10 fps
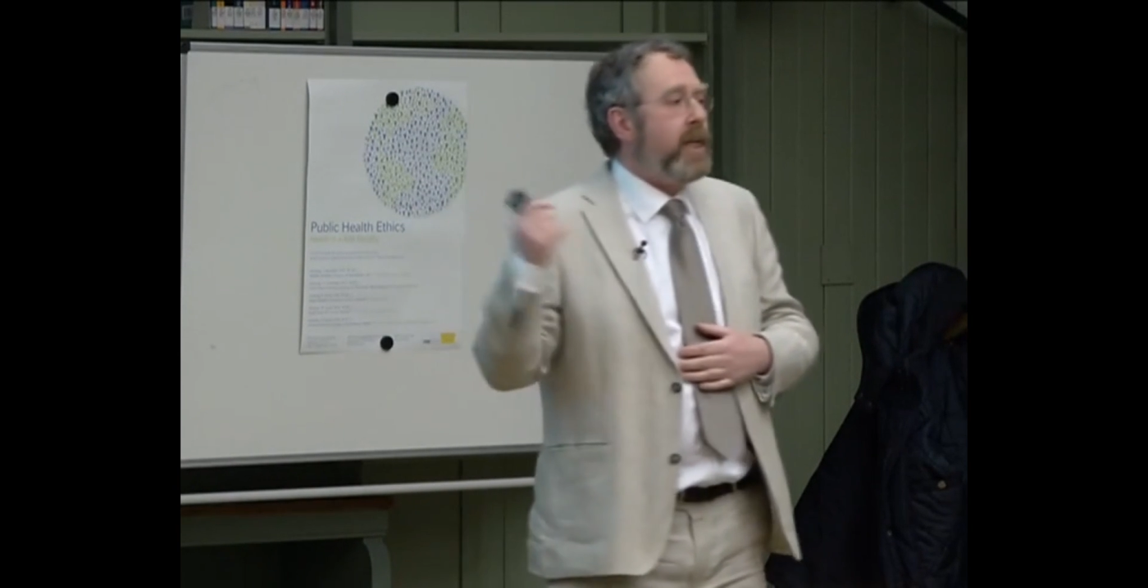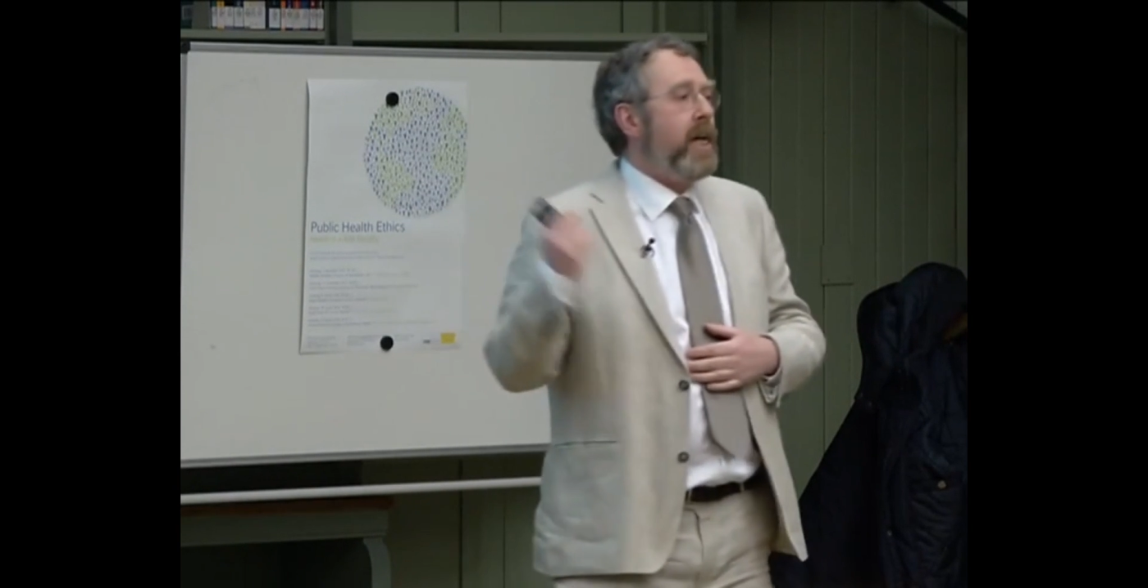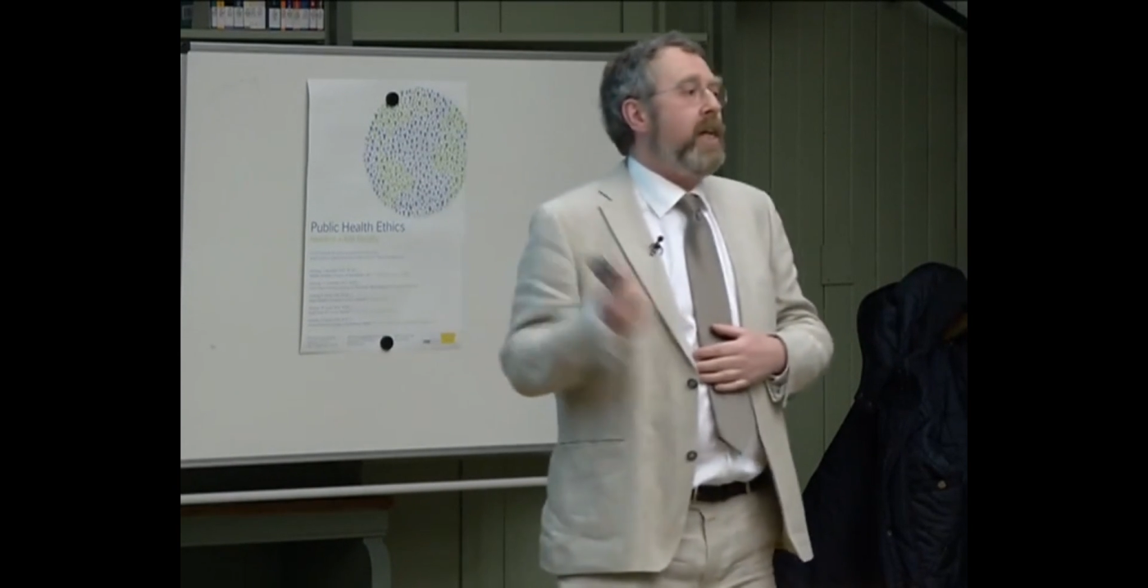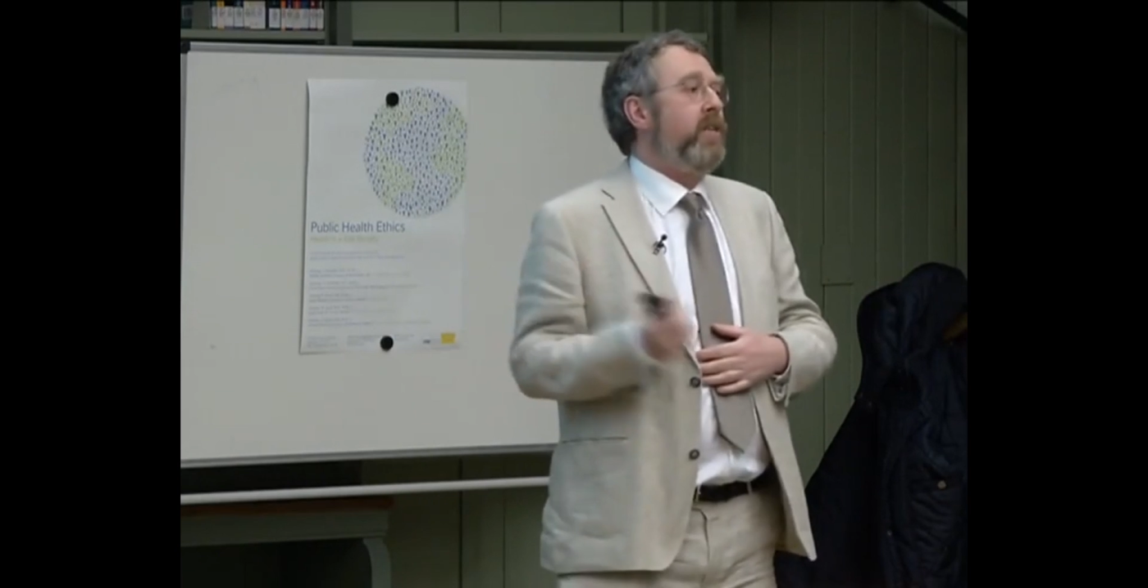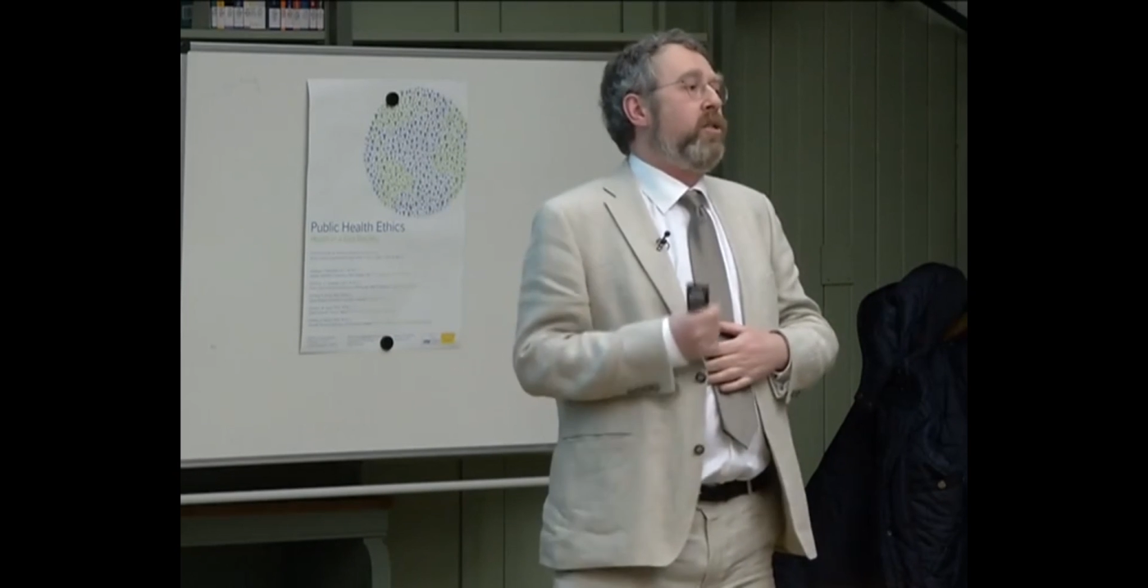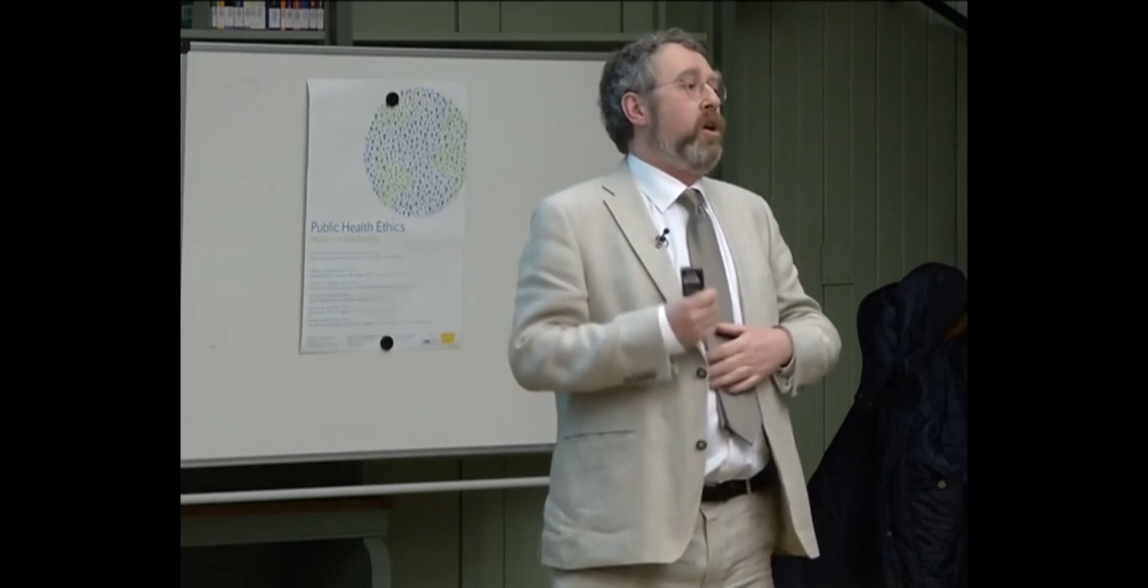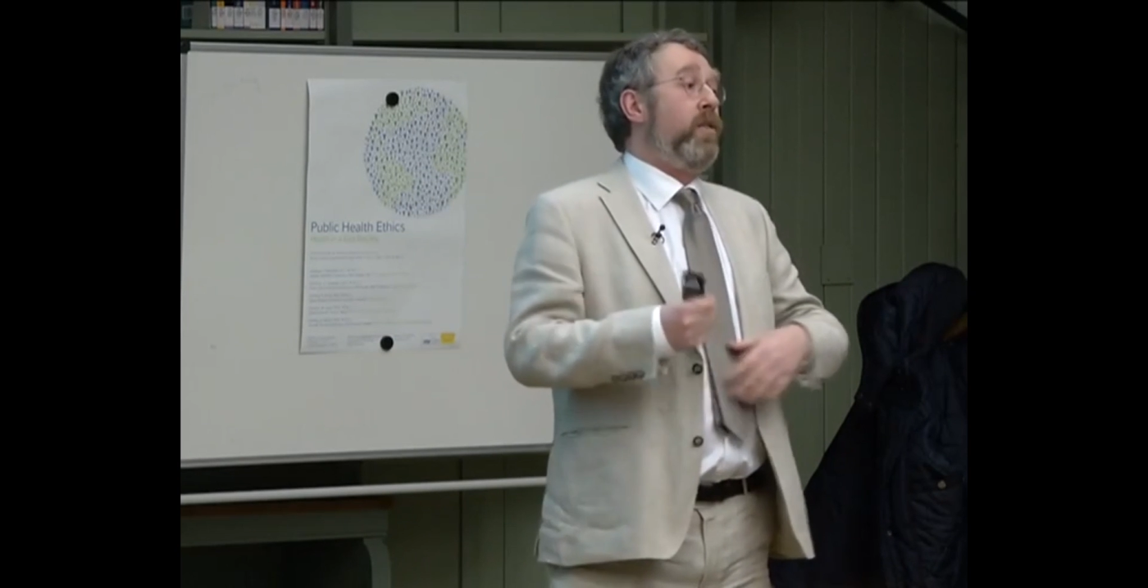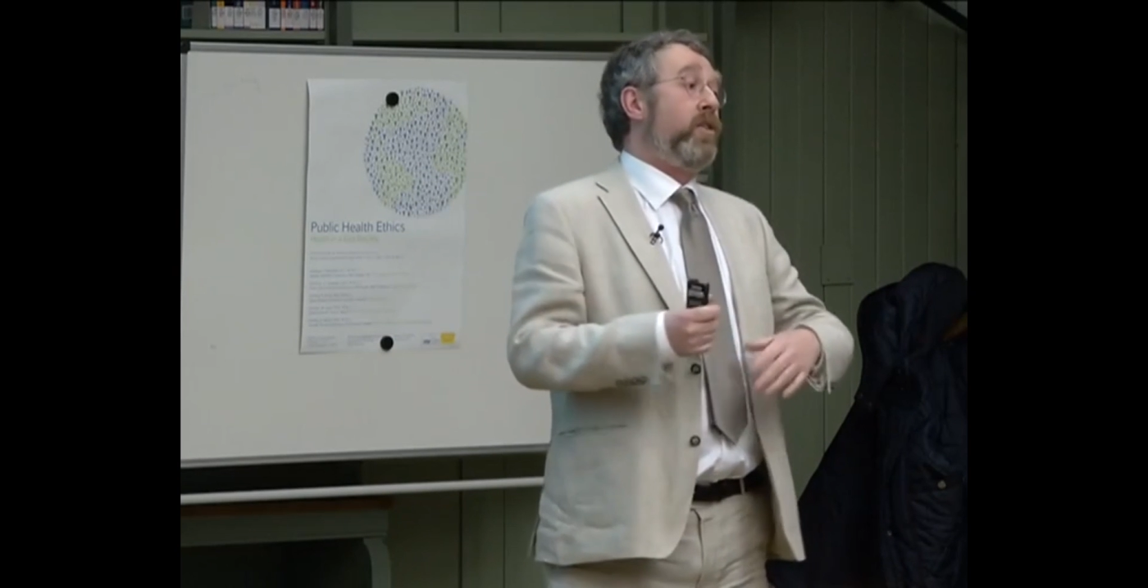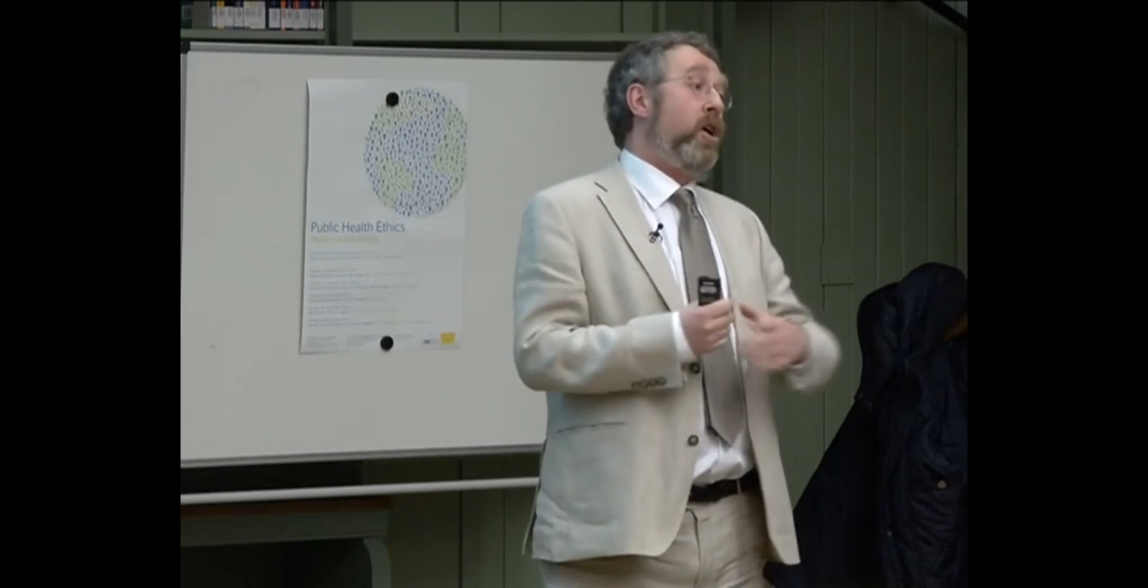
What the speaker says: case of